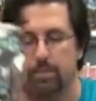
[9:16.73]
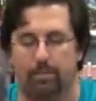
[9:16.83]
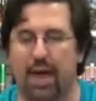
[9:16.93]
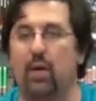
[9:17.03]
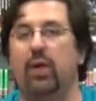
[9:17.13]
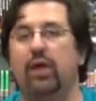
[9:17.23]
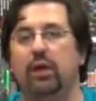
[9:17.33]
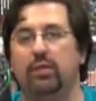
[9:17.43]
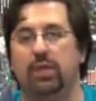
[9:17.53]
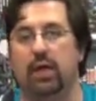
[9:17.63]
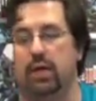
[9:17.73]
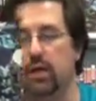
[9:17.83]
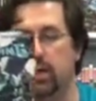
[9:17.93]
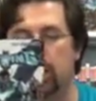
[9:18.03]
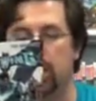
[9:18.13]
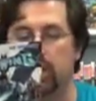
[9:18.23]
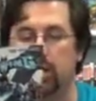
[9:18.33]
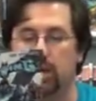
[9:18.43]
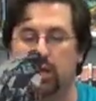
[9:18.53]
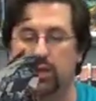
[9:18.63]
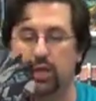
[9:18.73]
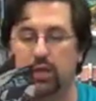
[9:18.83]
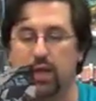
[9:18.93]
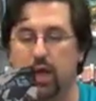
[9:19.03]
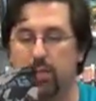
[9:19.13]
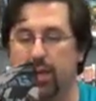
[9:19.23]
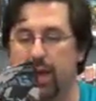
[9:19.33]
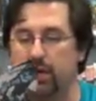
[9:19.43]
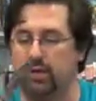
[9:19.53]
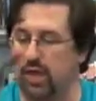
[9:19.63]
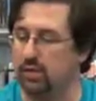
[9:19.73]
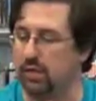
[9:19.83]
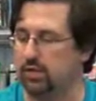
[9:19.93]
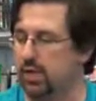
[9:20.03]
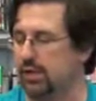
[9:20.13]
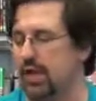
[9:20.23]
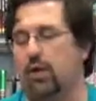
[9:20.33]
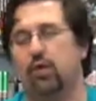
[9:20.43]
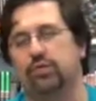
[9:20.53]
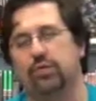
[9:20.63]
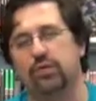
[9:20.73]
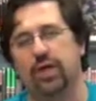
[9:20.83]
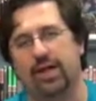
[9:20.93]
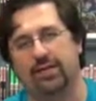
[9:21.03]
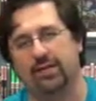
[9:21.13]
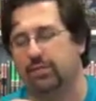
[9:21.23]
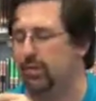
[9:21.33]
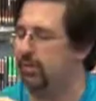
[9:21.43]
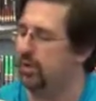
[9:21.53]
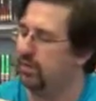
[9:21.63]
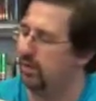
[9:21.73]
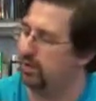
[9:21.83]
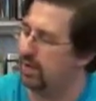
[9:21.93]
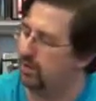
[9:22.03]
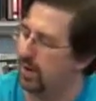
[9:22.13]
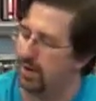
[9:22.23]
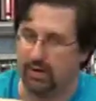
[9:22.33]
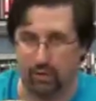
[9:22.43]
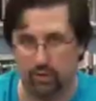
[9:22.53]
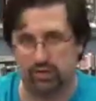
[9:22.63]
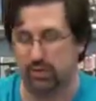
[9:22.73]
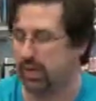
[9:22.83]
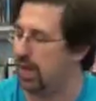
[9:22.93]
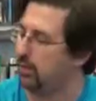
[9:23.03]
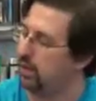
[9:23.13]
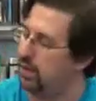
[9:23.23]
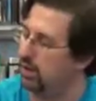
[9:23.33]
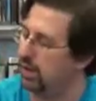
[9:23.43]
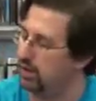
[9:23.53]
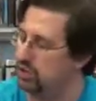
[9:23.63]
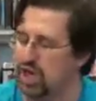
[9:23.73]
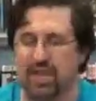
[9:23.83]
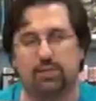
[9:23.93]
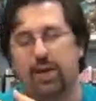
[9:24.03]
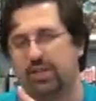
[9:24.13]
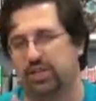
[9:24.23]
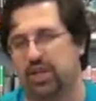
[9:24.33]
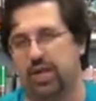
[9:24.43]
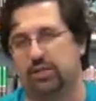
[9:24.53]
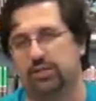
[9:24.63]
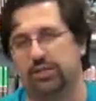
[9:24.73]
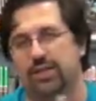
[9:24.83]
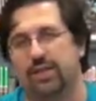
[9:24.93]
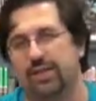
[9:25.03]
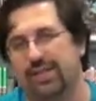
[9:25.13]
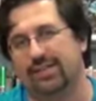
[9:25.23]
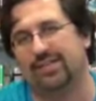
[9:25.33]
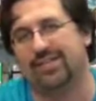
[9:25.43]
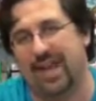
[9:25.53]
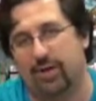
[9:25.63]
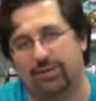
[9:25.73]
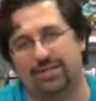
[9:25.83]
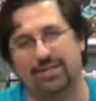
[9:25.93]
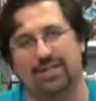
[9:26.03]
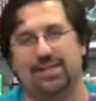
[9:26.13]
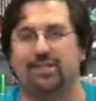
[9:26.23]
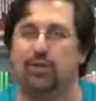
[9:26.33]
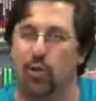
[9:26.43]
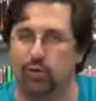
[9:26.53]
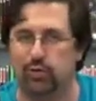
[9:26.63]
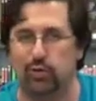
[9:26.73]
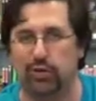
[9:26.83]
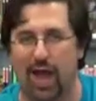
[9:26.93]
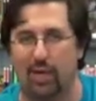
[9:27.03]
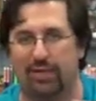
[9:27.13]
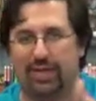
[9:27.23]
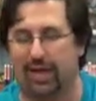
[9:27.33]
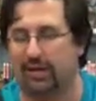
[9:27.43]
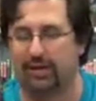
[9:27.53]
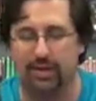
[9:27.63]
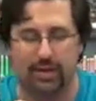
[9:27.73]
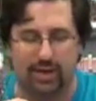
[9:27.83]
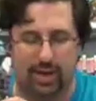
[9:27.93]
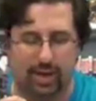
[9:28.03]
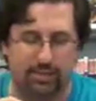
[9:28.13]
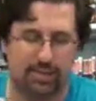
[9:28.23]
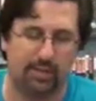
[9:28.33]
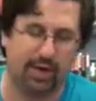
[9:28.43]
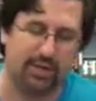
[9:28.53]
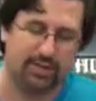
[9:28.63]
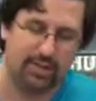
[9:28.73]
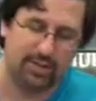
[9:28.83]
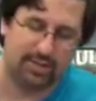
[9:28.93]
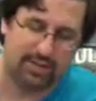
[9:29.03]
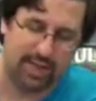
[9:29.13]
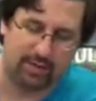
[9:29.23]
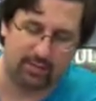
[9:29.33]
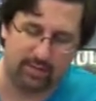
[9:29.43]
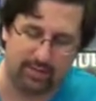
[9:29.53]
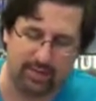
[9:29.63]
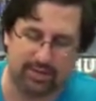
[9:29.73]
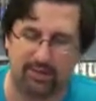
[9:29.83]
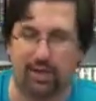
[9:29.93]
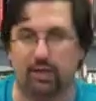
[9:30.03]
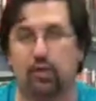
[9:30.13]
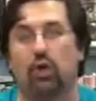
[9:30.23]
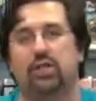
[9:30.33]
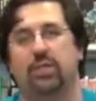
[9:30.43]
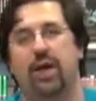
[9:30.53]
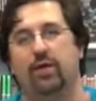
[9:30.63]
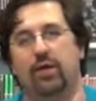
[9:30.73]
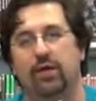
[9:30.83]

Batwing number 10. They take on pirates. It's got that old school kind of, this is already right here. I knew he was going to be happy. Right? Jacked by the Jackals. That just sounds like such an old school comic title. Someone else in this stack we'll get to later talks about,